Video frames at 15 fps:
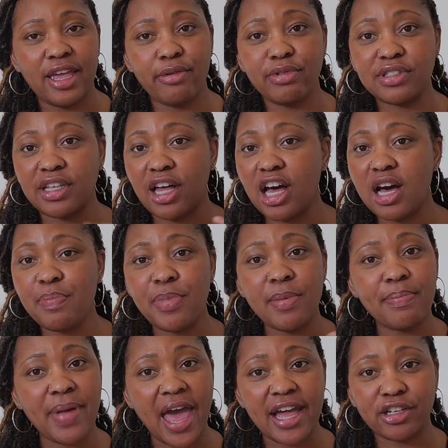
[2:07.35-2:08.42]
It was an up
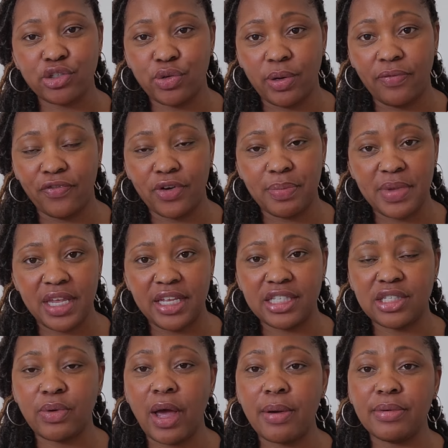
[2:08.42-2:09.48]
and back trip for me.
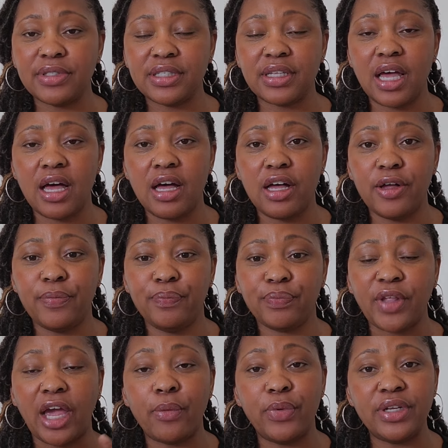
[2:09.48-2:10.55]
So
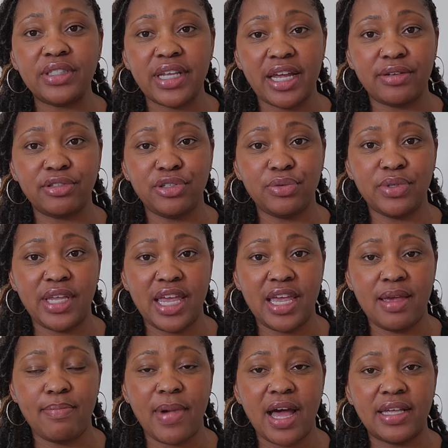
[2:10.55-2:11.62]
I went down to
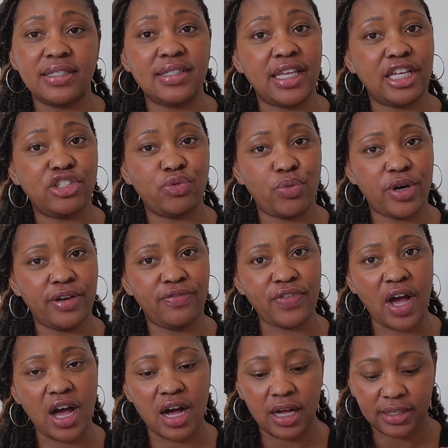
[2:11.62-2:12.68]
get my stage 1
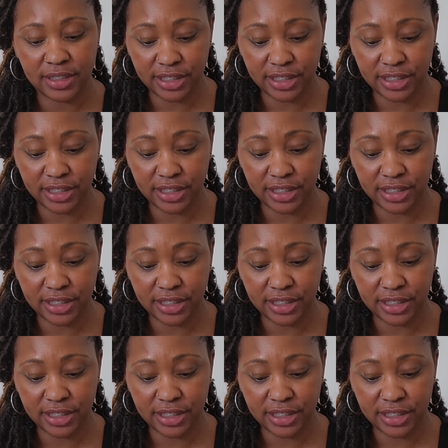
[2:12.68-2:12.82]
Faja.